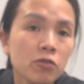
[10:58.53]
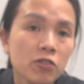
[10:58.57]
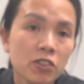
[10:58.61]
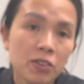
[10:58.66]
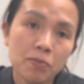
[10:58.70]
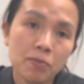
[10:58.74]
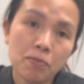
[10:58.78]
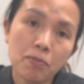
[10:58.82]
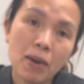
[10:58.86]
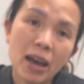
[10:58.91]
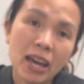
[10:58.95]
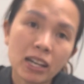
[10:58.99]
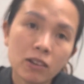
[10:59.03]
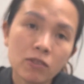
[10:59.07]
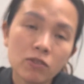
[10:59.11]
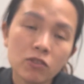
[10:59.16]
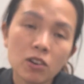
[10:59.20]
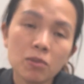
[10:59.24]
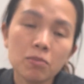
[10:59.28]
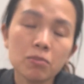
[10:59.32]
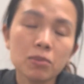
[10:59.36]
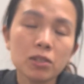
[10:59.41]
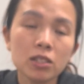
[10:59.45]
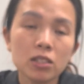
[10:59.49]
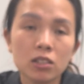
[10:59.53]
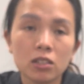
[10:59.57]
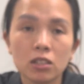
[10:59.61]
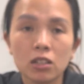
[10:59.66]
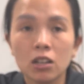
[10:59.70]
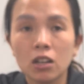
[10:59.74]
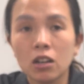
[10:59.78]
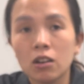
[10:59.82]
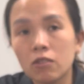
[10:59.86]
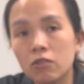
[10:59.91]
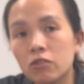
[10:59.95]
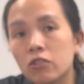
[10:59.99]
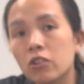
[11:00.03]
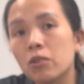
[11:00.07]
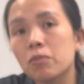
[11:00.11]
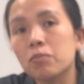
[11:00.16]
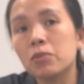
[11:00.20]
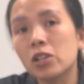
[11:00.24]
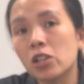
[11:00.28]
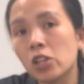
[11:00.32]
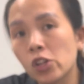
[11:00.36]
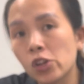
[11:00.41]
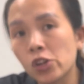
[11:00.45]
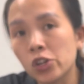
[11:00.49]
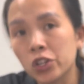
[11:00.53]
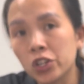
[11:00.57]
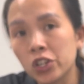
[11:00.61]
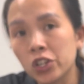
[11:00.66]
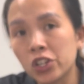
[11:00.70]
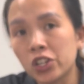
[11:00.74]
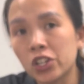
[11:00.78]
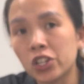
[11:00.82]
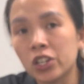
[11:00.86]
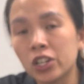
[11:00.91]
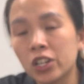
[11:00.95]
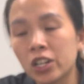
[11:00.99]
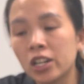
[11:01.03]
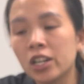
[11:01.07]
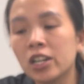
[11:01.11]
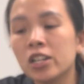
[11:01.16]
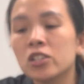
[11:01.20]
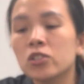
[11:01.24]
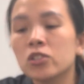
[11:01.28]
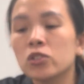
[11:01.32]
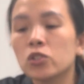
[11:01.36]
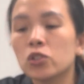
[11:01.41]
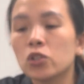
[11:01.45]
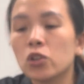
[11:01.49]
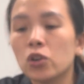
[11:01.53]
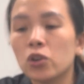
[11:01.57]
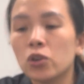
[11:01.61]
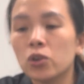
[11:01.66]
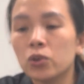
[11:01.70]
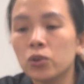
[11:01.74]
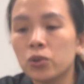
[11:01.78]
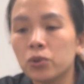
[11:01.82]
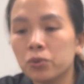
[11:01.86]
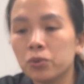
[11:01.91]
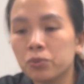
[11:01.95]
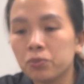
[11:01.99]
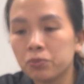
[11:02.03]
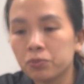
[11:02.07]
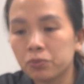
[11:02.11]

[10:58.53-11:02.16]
feedback from the learner. So